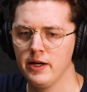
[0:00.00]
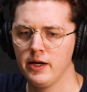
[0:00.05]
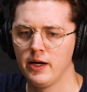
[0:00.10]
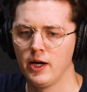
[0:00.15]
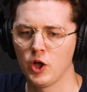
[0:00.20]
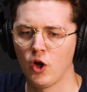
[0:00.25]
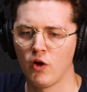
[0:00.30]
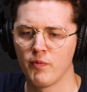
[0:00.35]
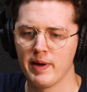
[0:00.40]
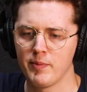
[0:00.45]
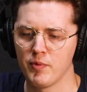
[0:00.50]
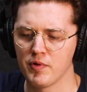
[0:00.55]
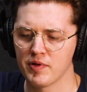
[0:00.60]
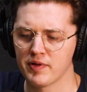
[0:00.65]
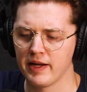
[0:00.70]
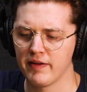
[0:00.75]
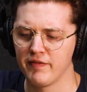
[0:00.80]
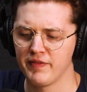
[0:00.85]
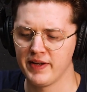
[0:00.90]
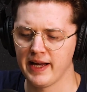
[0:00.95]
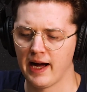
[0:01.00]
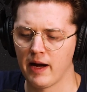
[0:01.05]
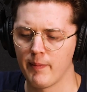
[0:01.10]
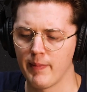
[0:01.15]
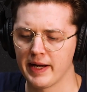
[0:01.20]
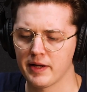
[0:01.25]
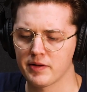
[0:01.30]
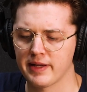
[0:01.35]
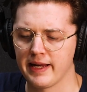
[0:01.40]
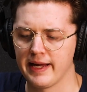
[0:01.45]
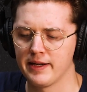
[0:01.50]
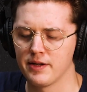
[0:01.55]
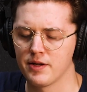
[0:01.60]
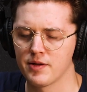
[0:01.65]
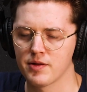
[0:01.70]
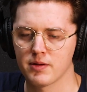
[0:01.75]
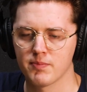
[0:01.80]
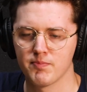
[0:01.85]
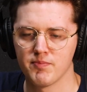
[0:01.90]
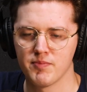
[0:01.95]
A lot of people say VR makes
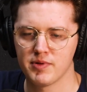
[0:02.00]
kids